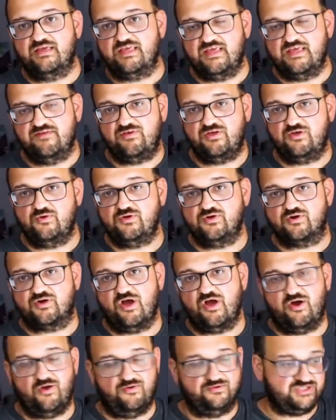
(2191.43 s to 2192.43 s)
giving you your
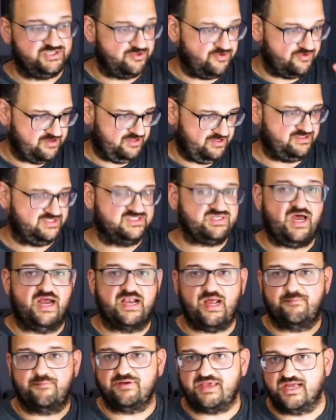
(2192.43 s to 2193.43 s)
code so you can
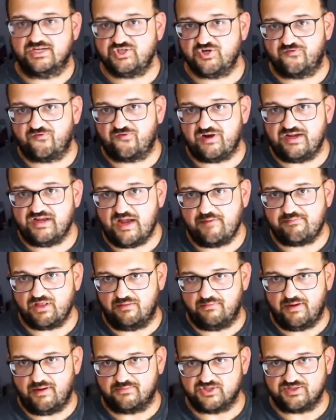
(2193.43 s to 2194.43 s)
sign up and get your free
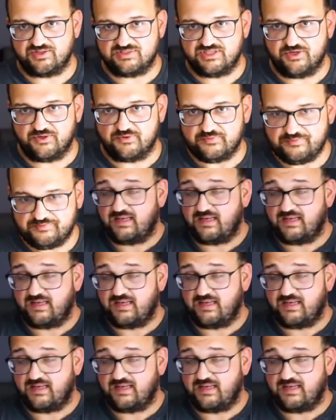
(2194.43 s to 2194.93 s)
Nebula membership too.